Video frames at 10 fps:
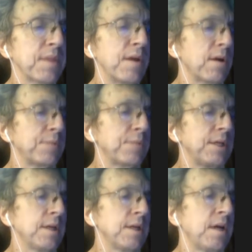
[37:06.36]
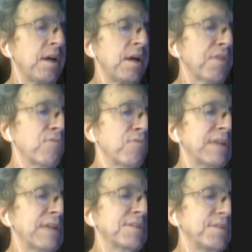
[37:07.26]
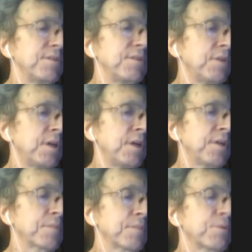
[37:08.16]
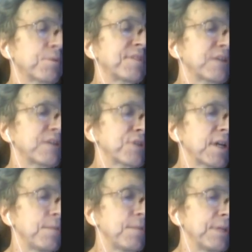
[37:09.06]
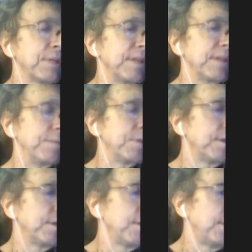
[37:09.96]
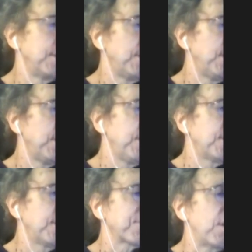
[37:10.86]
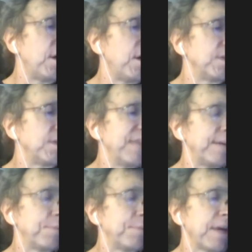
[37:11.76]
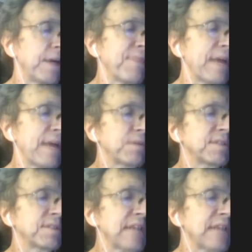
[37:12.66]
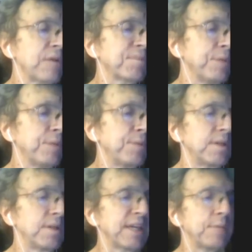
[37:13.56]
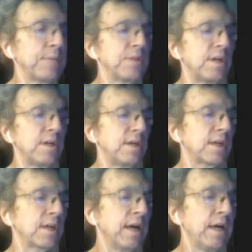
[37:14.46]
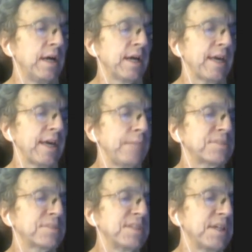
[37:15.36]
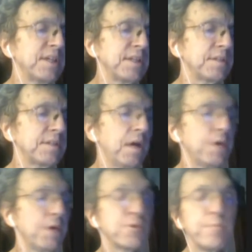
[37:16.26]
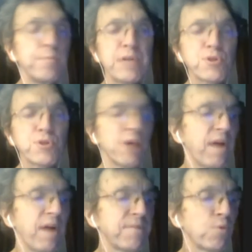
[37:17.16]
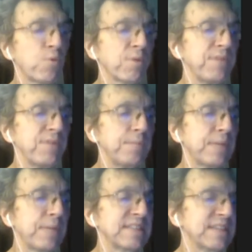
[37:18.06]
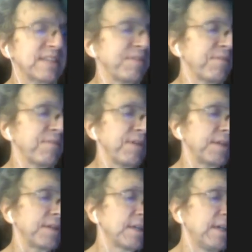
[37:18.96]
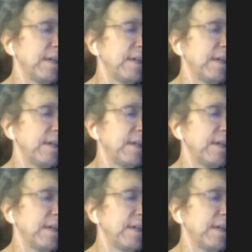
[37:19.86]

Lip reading: the army, the retinue, the procession accompanied them. For all of them, 1,000 townspeople came along, came seeking to measure 4 feet by 7 feet